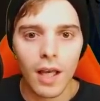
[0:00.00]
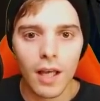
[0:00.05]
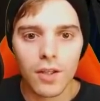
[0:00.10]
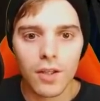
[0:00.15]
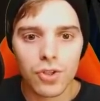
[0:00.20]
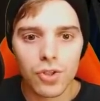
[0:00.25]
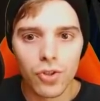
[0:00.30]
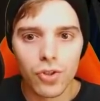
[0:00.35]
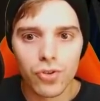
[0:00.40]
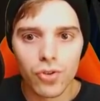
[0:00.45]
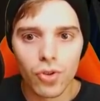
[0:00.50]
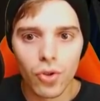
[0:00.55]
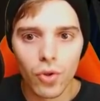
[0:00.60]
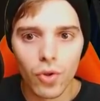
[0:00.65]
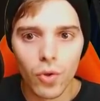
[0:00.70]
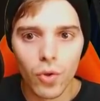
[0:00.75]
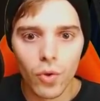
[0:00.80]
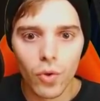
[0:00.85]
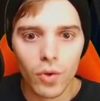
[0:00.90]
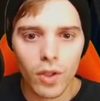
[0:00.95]
And there's
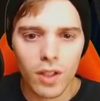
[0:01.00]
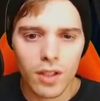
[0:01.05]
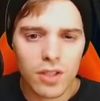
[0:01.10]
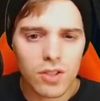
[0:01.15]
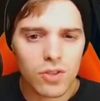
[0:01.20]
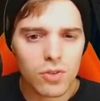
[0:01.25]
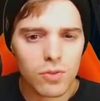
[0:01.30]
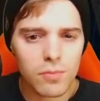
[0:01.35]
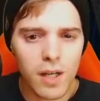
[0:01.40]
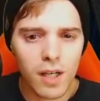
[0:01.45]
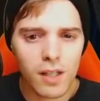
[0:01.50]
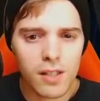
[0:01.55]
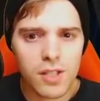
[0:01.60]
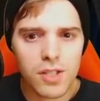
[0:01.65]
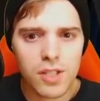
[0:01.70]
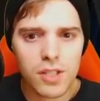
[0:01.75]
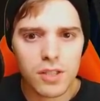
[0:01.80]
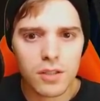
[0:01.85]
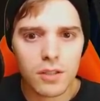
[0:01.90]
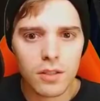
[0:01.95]
also, yeah, there's two Metal
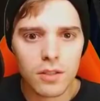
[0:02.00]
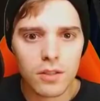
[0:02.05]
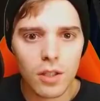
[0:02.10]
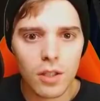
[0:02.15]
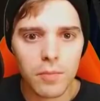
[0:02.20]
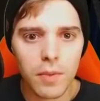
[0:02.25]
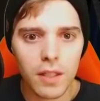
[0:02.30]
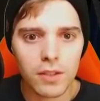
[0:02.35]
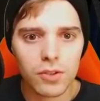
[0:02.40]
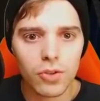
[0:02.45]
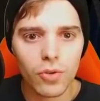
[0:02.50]
Energies in the discard pile,